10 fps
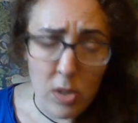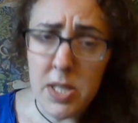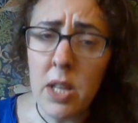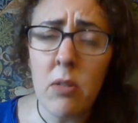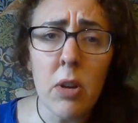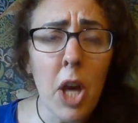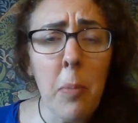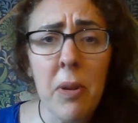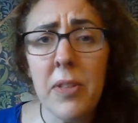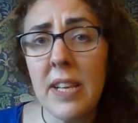So there are a
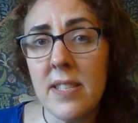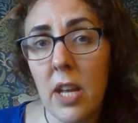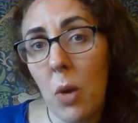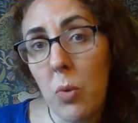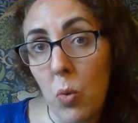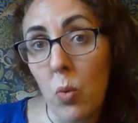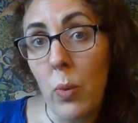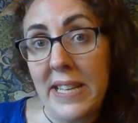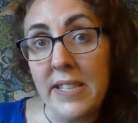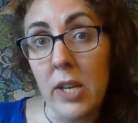couple of things that I would
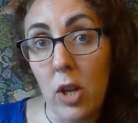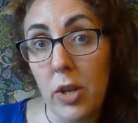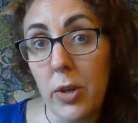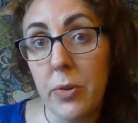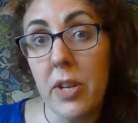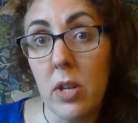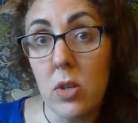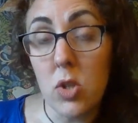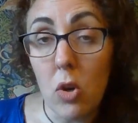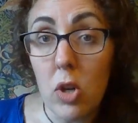always include in
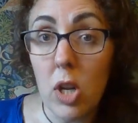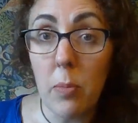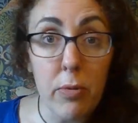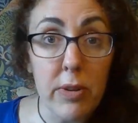a toddler,